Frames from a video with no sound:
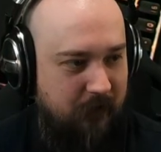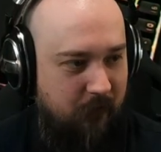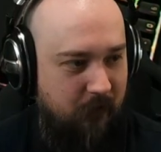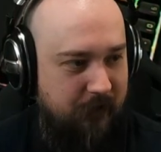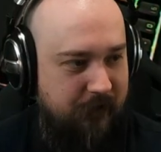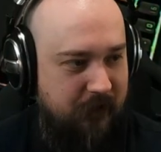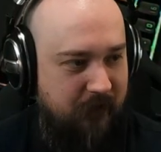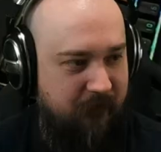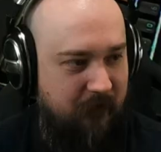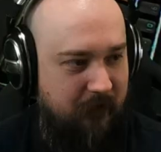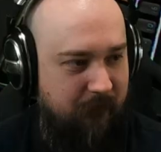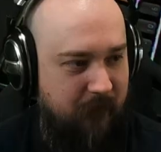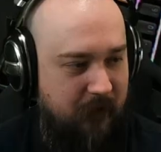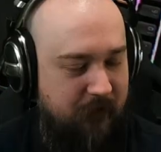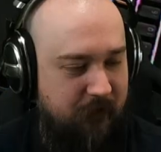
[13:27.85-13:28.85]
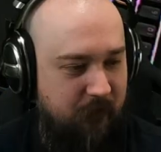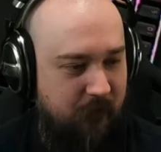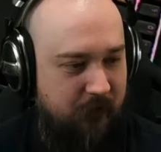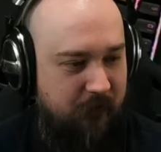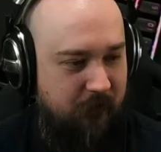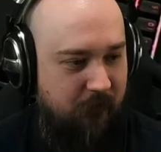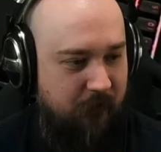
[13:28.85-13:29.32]
I want to see if it like makes too
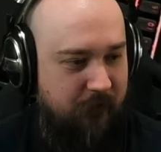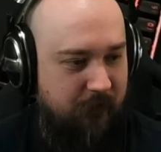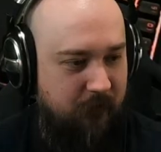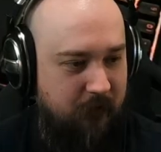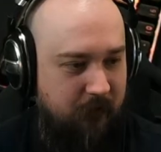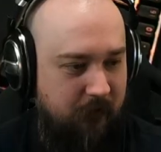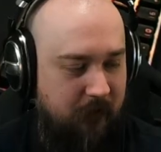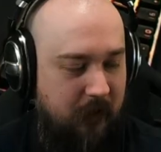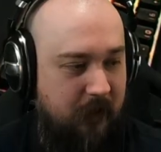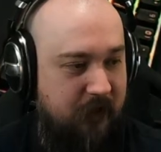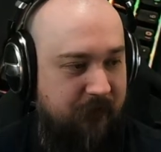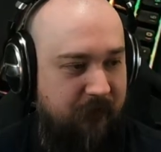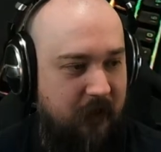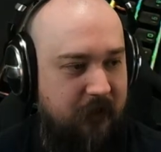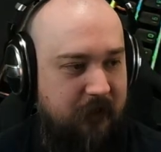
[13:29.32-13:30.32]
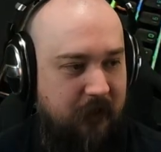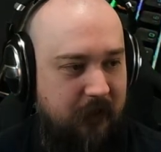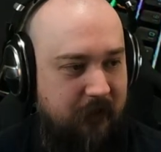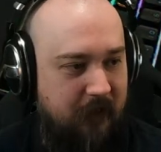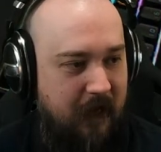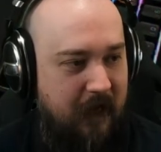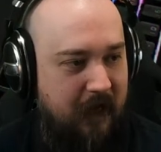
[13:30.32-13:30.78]
much noise when I do that, because if I
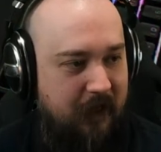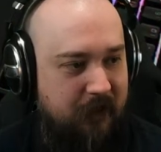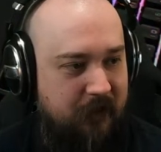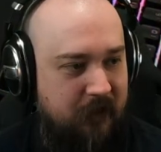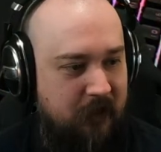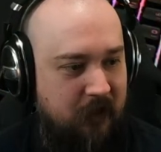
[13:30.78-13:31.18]
did that